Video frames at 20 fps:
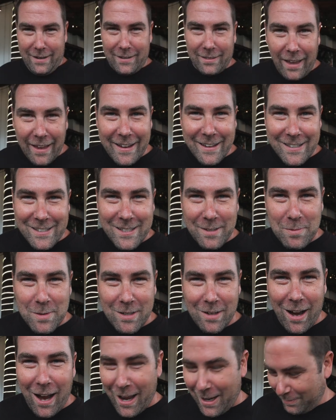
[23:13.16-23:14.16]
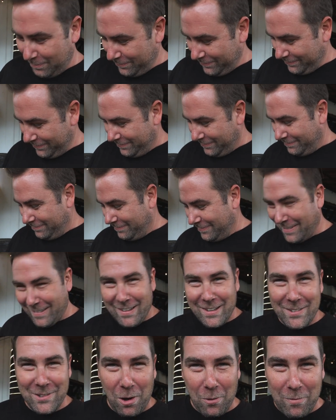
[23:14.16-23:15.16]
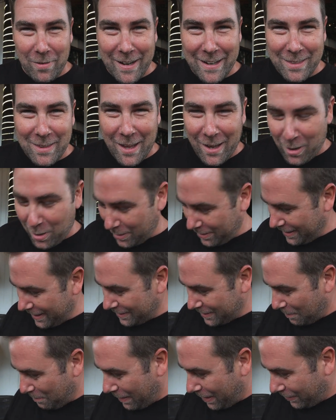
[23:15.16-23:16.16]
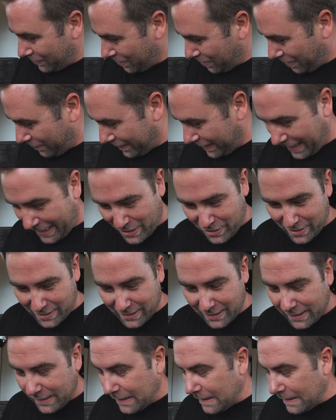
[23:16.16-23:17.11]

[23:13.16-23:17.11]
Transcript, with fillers: like and subscribe. Don't forget to help, hit the bell notification.